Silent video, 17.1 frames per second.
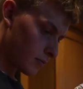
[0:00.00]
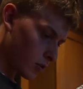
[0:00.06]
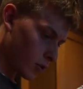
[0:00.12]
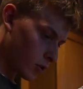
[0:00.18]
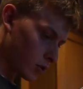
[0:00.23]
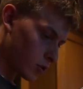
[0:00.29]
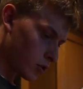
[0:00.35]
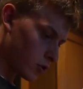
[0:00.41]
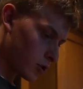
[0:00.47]

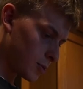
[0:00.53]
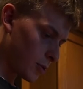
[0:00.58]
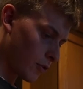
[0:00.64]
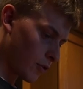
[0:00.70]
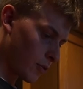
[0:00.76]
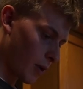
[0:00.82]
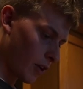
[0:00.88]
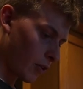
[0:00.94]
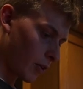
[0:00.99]
not suitable
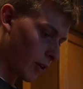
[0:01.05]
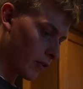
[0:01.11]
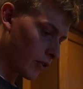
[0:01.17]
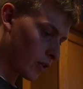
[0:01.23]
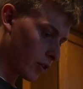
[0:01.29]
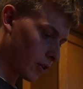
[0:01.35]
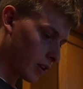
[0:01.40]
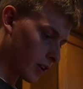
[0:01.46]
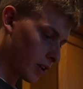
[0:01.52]
for microwave
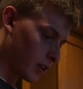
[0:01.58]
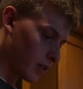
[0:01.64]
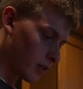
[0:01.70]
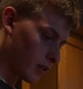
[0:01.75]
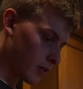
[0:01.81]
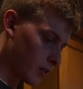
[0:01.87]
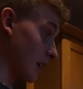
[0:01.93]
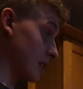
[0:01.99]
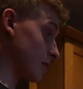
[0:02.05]
cooking.
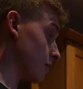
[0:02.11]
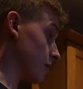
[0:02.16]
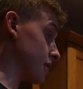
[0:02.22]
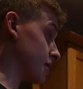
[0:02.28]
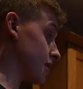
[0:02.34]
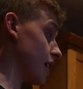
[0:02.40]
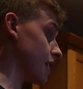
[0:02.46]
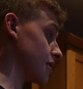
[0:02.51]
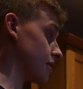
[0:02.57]
That's what it
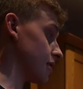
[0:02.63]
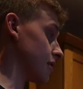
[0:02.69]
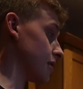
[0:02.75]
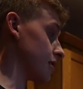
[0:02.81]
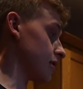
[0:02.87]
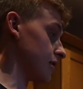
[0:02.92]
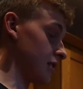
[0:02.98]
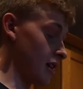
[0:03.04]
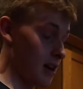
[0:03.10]
says, it
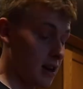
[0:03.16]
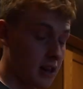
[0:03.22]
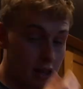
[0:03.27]
doesn't say.